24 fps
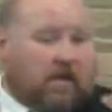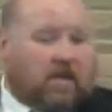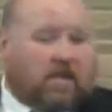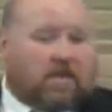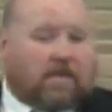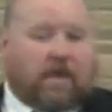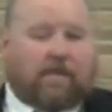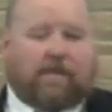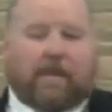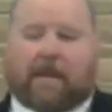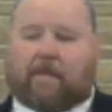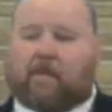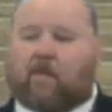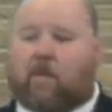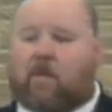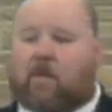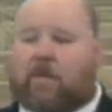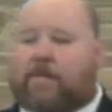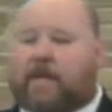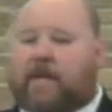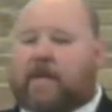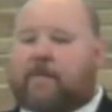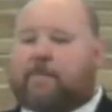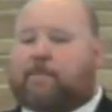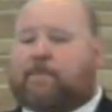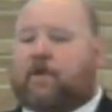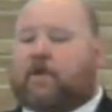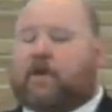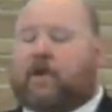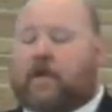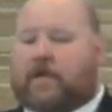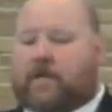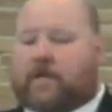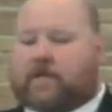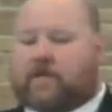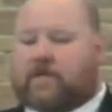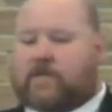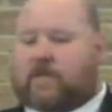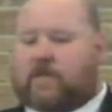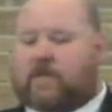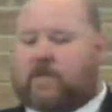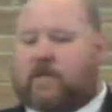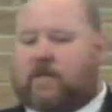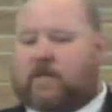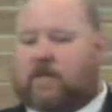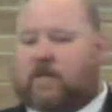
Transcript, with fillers: Some people want to be the prettiest.